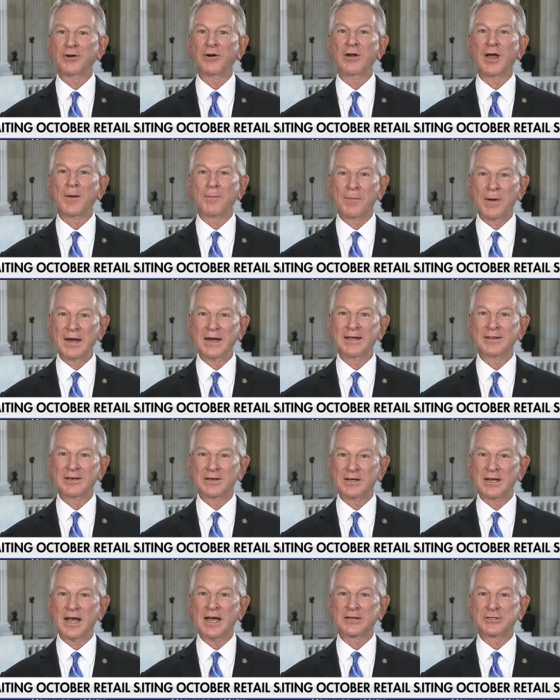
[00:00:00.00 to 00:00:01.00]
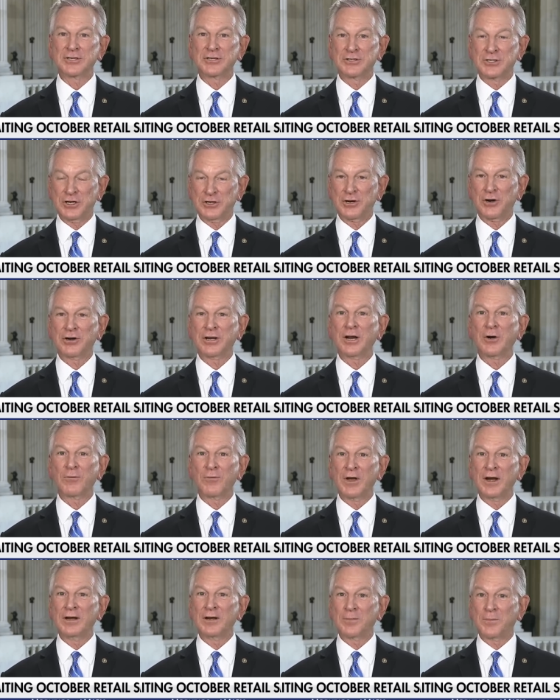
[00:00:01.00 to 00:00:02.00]
They're not right. paying the taxes that they're right.
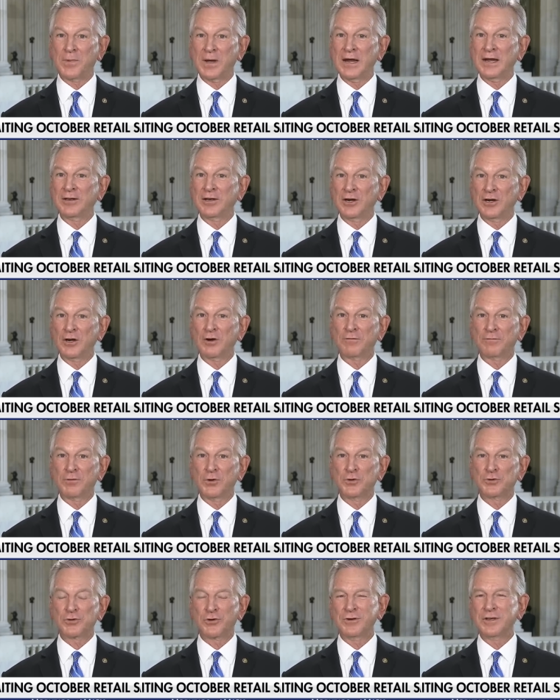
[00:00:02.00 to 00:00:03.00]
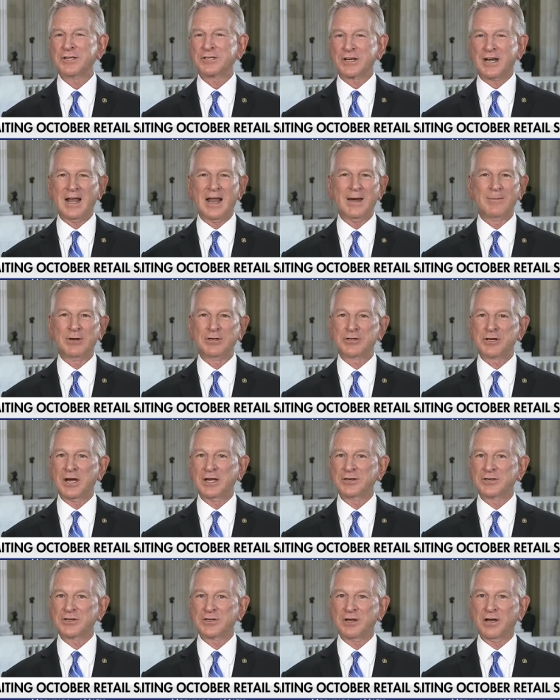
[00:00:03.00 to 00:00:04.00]
getting ready to pay in the near future. And this climate
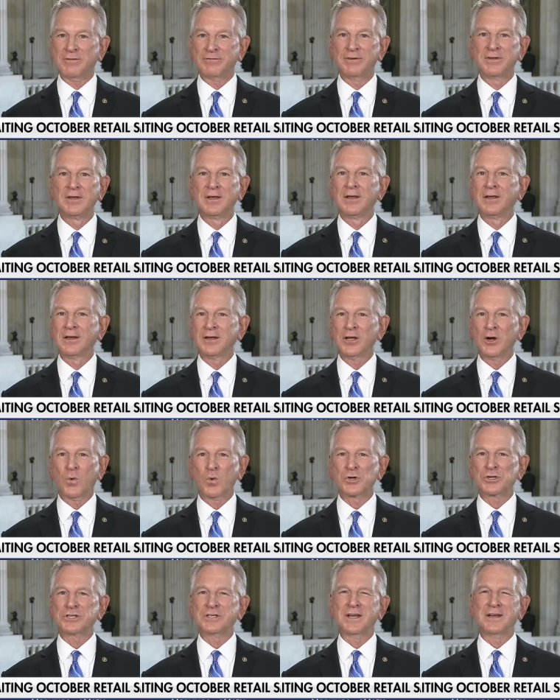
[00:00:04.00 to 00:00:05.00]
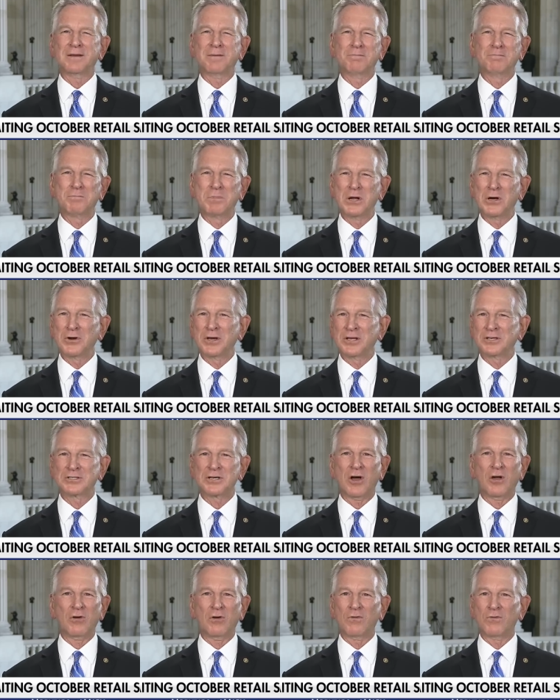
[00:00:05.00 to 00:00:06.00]
change stuff, you know, we're sending
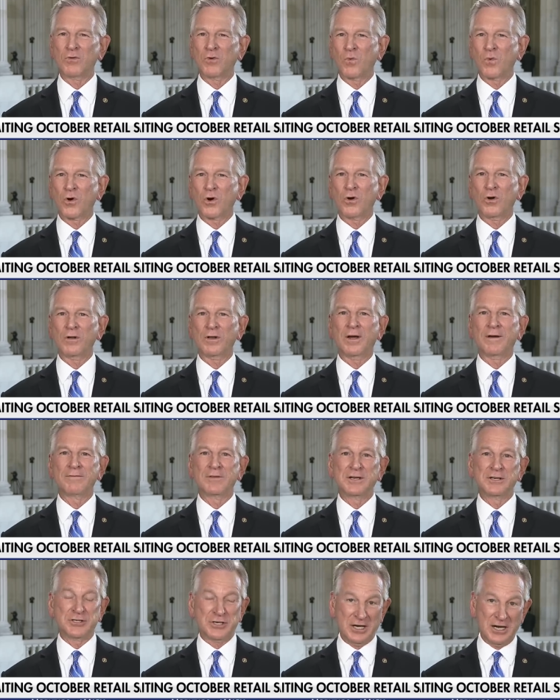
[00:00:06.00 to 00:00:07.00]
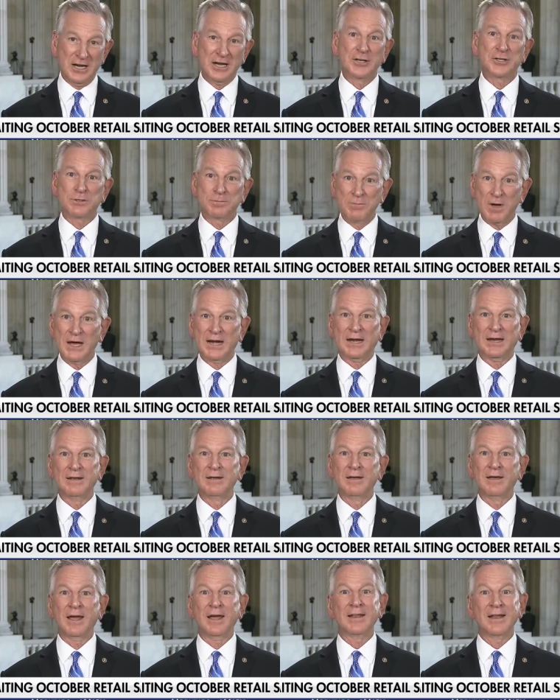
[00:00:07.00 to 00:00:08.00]
billions all over the world of these kids' money,
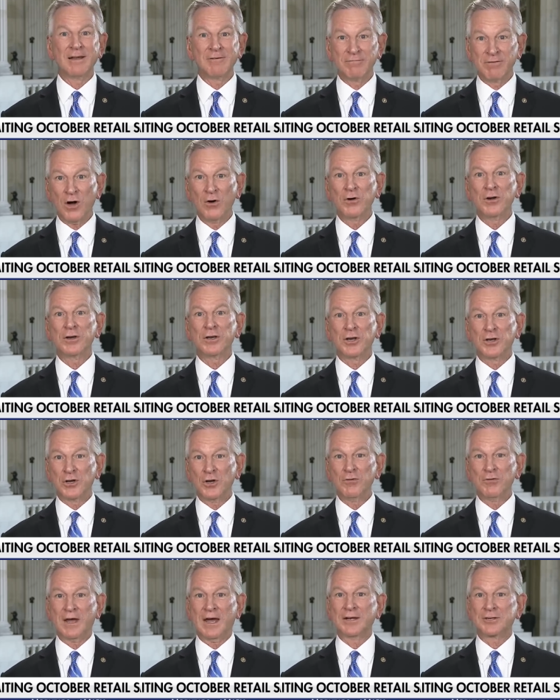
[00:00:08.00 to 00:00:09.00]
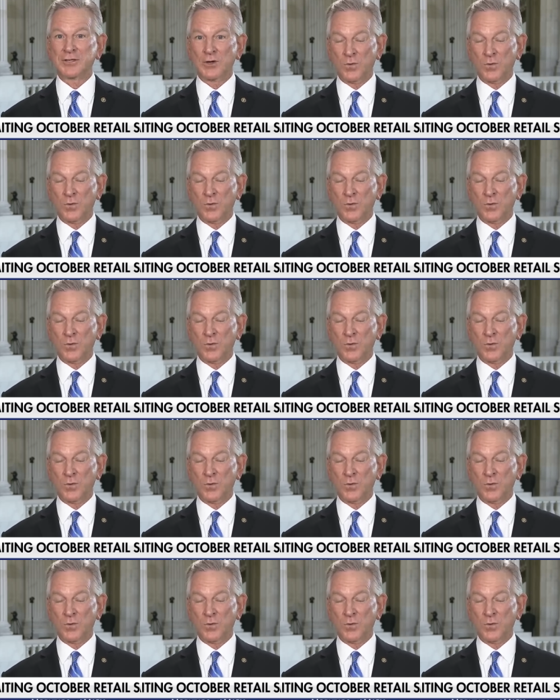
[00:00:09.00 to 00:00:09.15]
yeah. and they voted to do that.